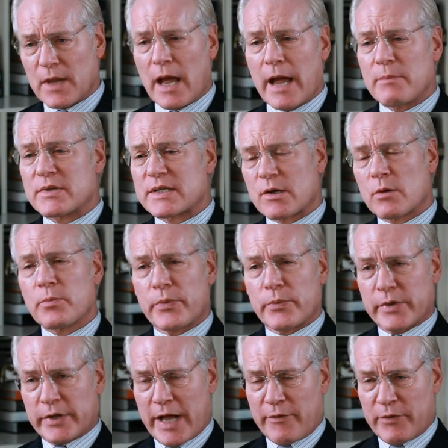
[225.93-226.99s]
I'm so
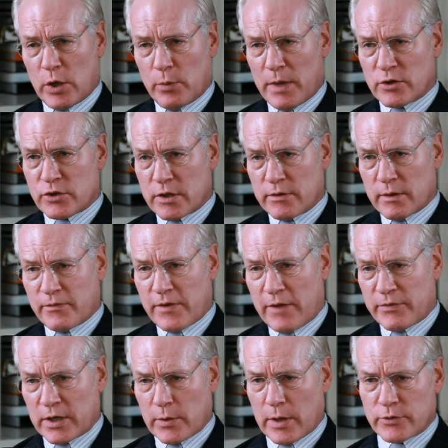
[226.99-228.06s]
glad that you mentioned the
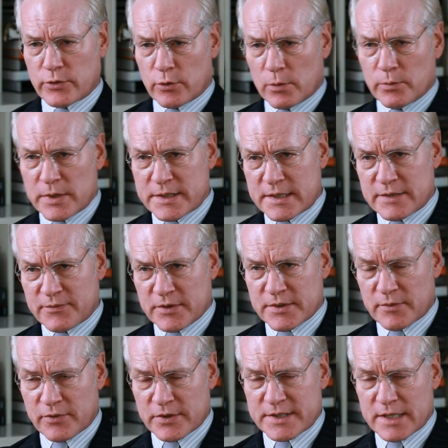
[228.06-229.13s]
fact that you had your own business
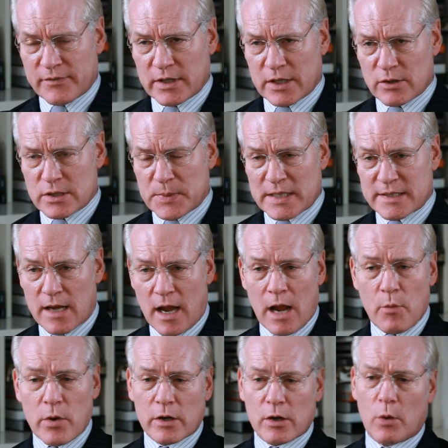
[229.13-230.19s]
for 7 years, because
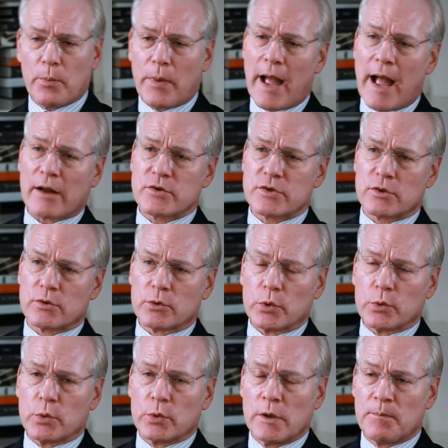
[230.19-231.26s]
I want to go back
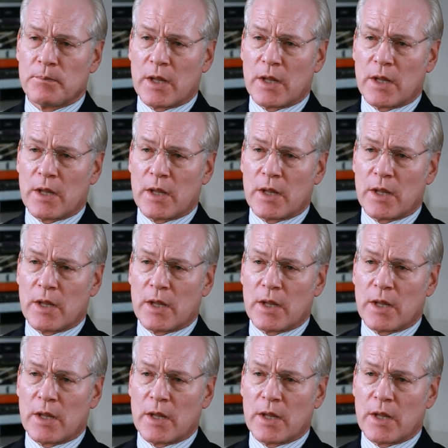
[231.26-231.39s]
to